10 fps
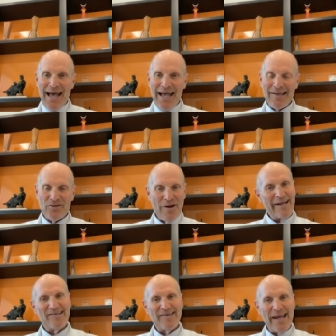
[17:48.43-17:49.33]
Uh,
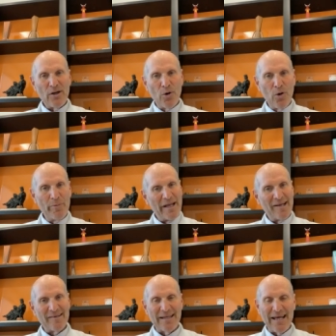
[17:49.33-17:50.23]
try and stay cool
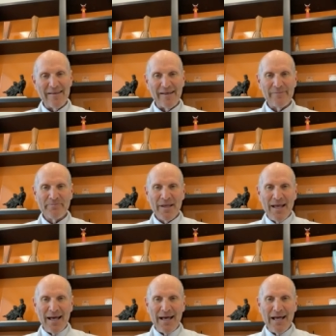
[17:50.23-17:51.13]
because a lot of the
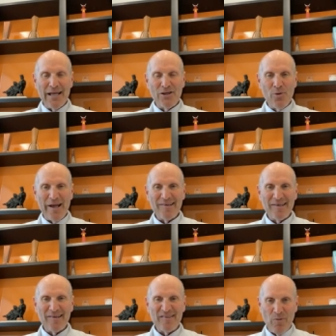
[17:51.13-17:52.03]
uh,
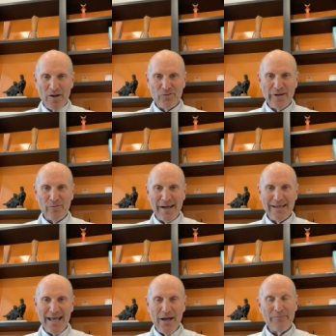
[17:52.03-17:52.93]
U.S. is sweltering
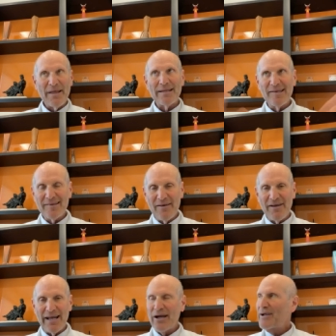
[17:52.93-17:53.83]
right now. At least
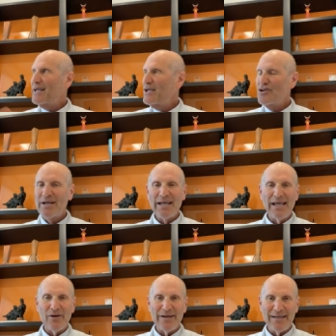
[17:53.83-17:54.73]
I've got air
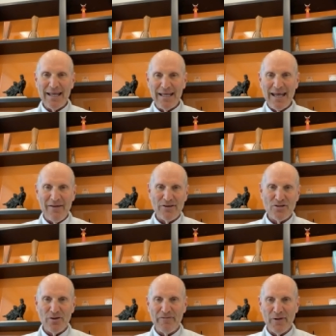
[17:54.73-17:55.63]
conditioning here in, in
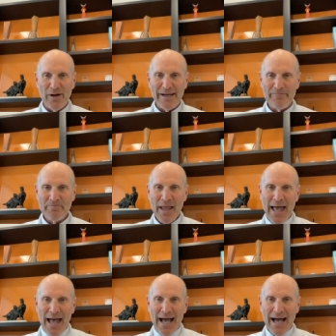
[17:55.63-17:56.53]
Aventura, Florida.
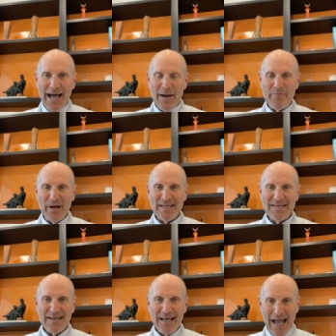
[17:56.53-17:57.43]
Uh,
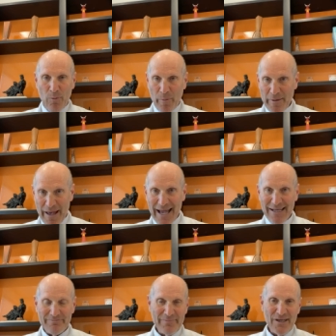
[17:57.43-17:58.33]
but uh, I will be
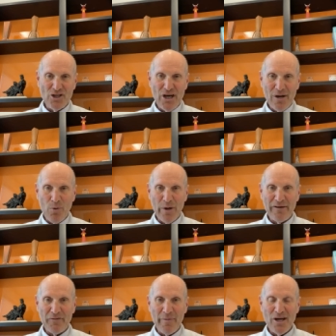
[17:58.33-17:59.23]
back to share
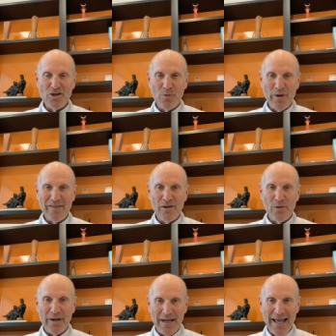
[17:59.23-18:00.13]
more information with
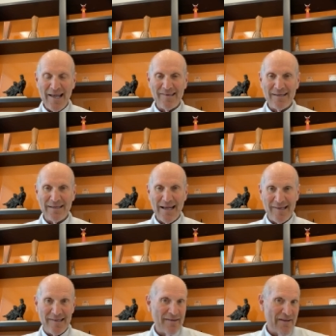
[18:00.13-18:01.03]
you uh, as, it,
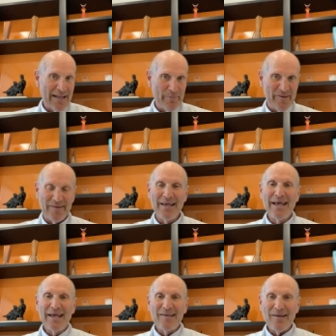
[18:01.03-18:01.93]
as it develops.
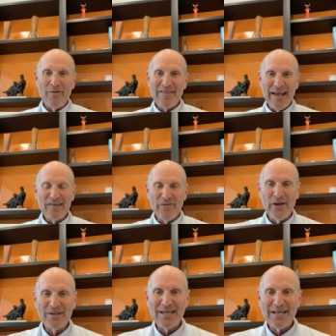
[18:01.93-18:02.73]
So thanks for